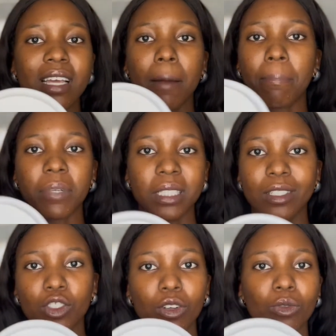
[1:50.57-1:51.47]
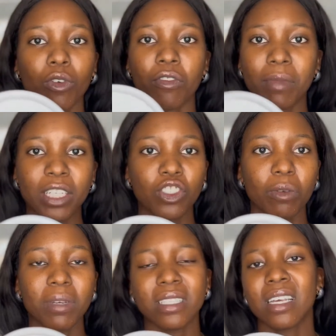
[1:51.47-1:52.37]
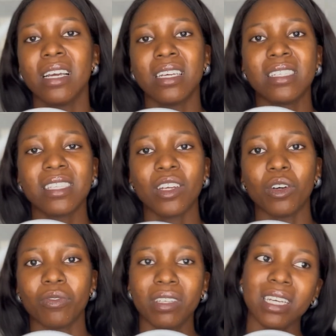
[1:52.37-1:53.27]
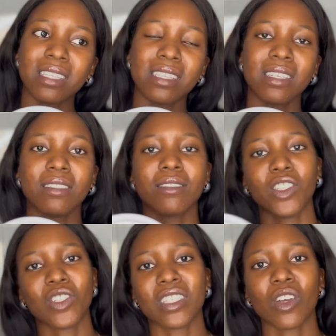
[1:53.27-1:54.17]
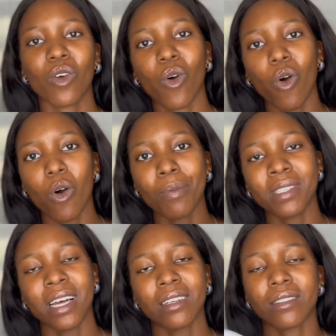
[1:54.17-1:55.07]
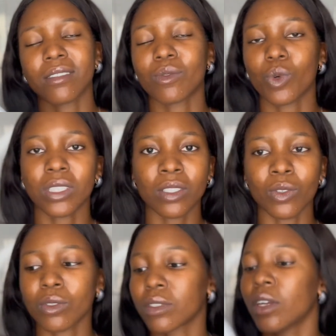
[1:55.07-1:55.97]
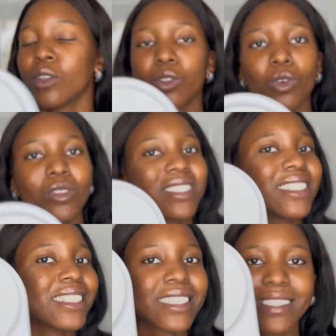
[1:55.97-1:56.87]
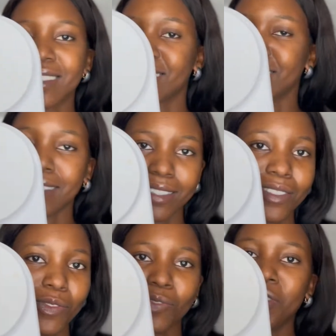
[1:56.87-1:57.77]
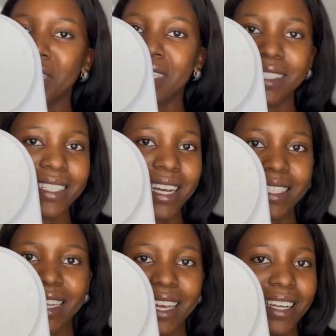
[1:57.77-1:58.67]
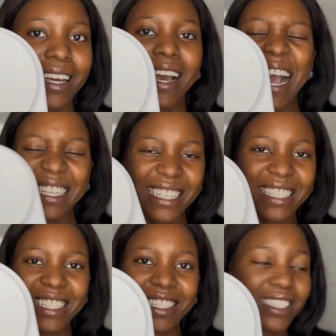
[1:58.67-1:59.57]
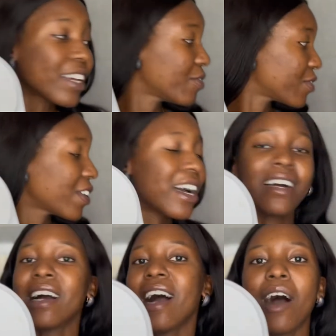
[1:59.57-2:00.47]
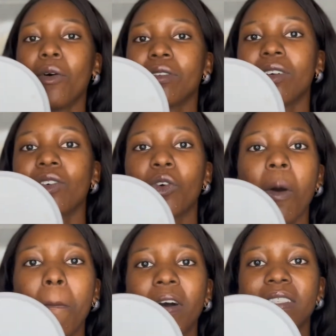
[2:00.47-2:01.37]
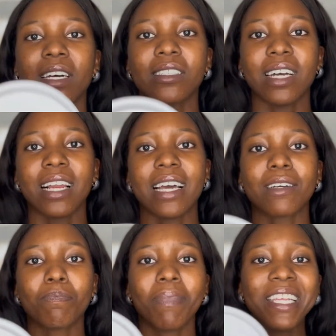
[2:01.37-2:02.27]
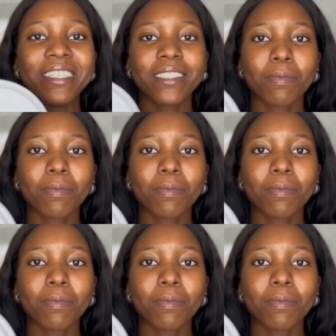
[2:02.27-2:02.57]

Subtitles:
and precision of measurement instead of guessing using cups and whatnot. So this is really nice. Like, I think this is, if I was on gunpoint and they are like, please